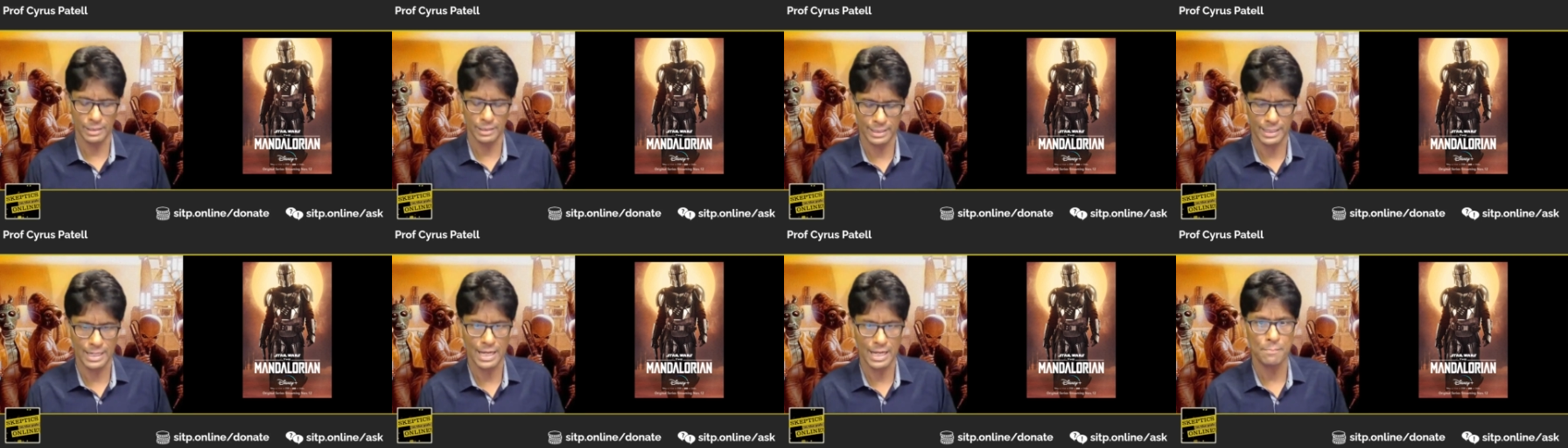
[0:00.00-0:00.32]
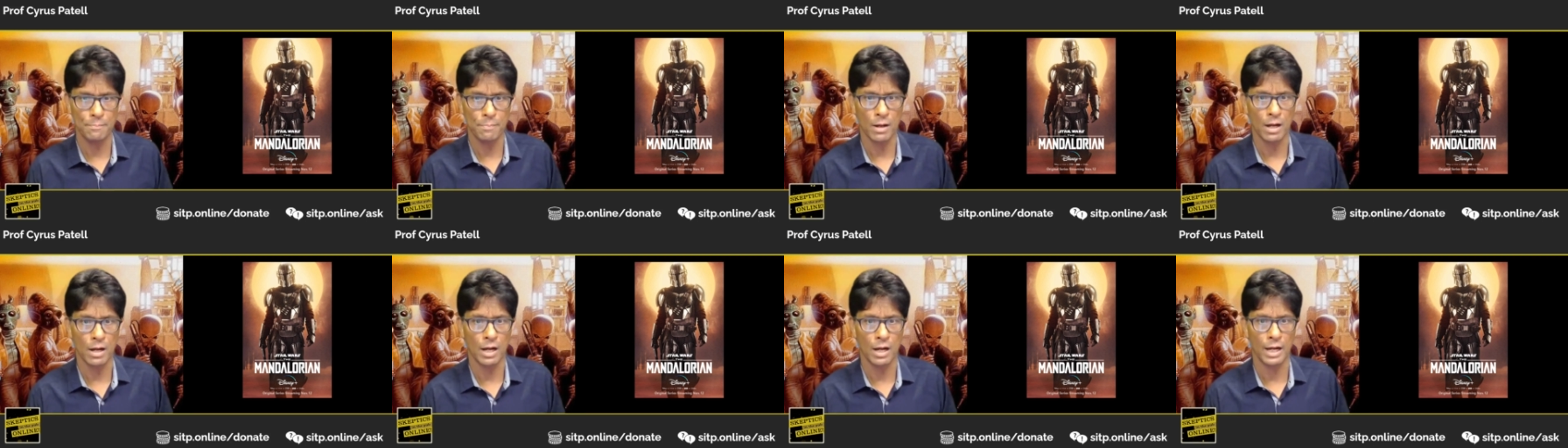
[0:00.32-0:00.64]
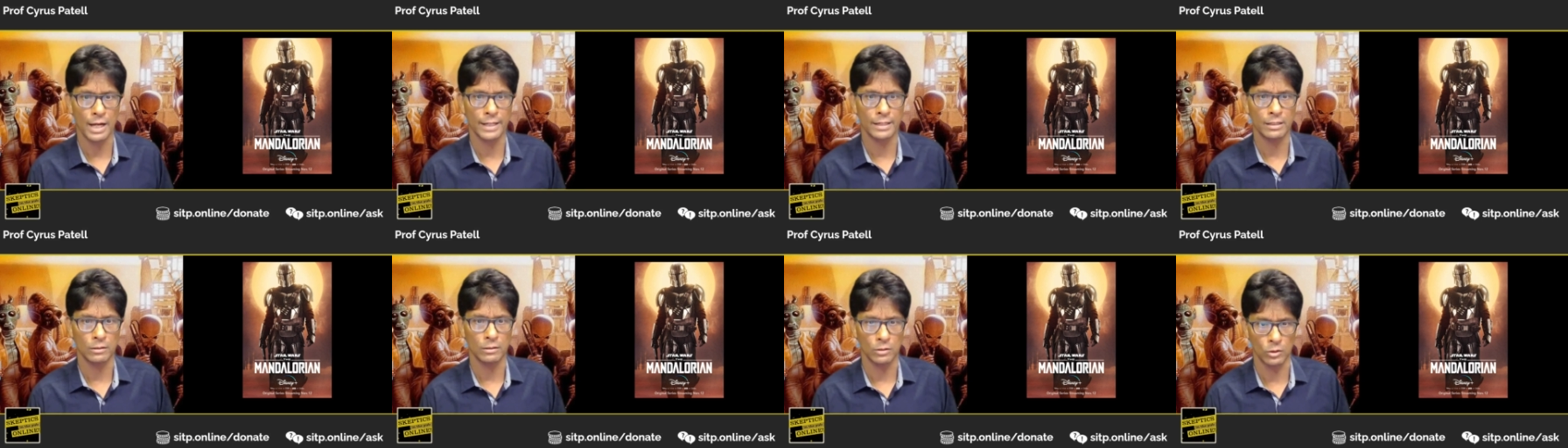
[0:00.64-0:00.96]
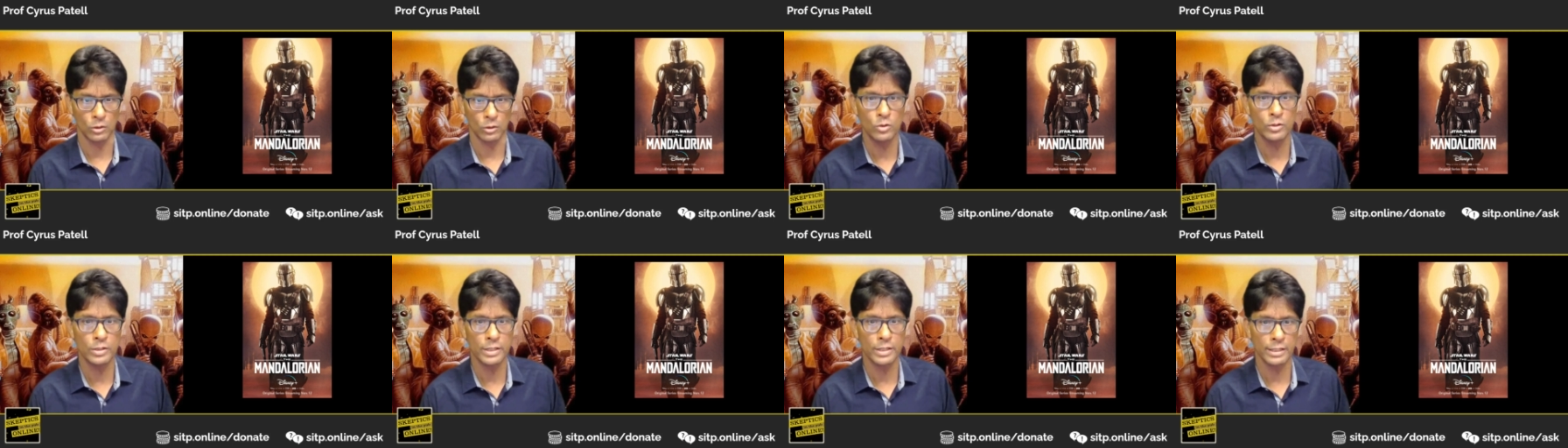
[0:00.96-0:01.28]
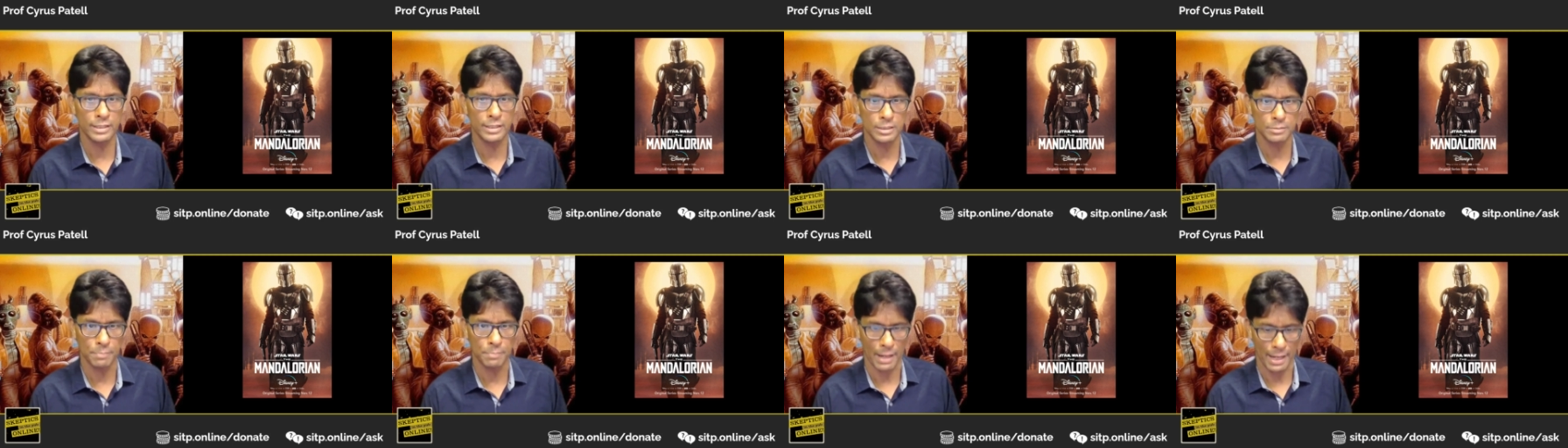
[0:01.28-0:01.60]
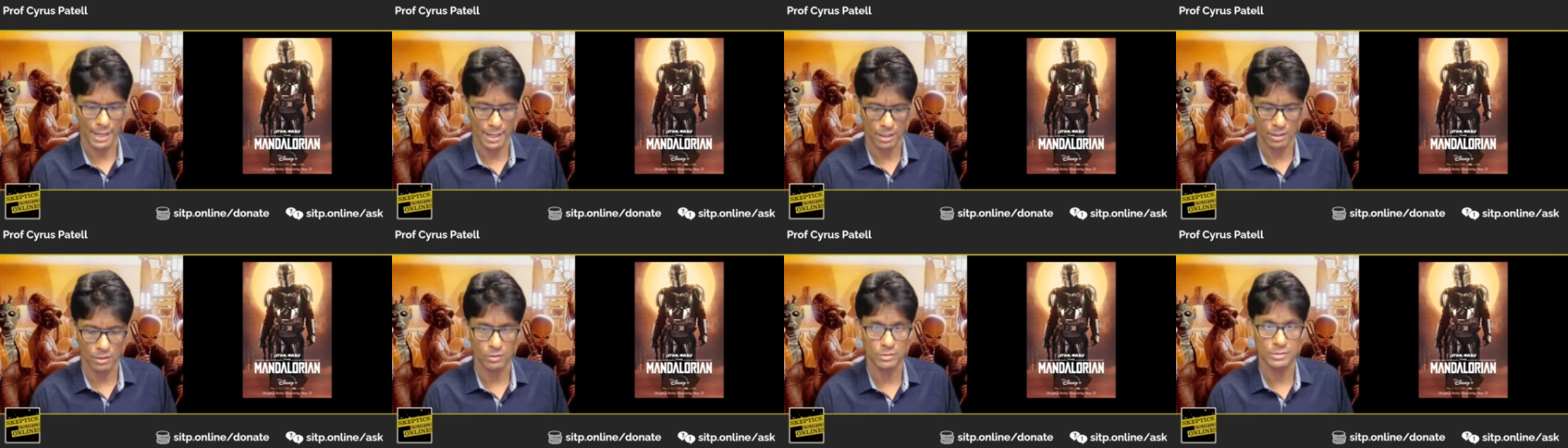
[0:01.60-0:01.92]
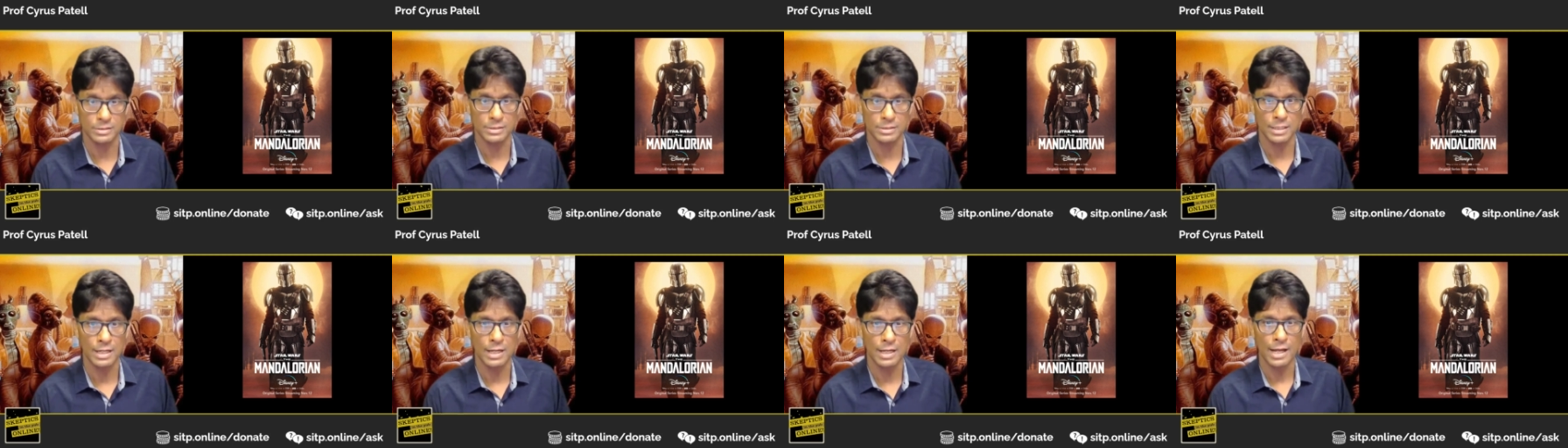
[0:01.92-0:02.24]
get behind Luke and his pals